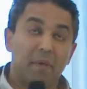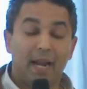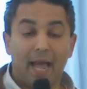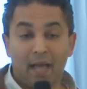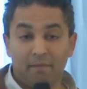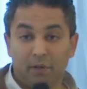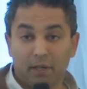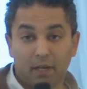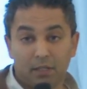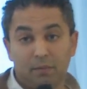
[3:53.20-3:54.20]
had a handful
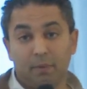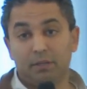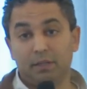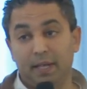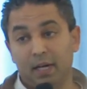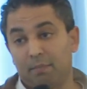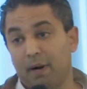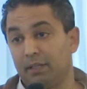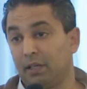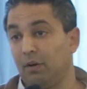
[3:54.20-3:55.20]
of customers in the
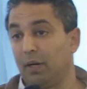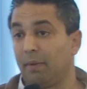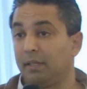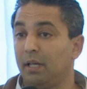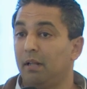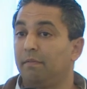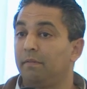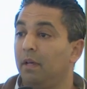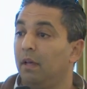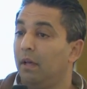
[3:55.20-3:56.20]
enterprise, including
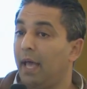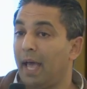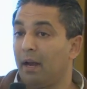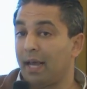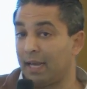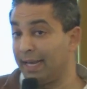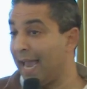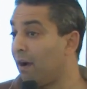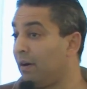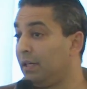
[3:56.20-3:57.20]
myself, and I can
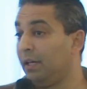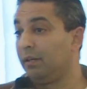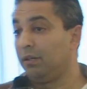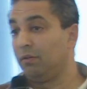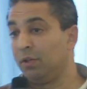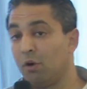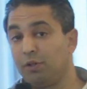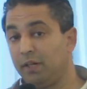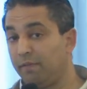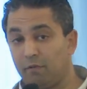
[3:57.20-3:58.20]
guarantee it to you, no
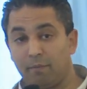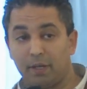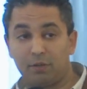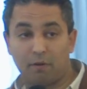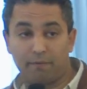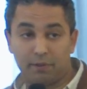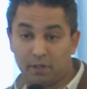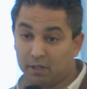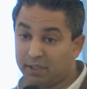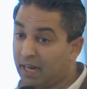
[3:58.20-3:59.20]
chief information
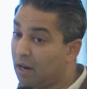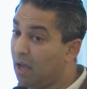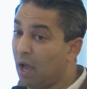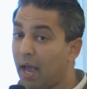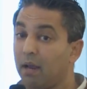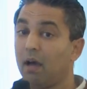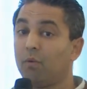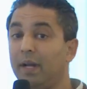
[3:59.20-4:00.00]
officer said, I can't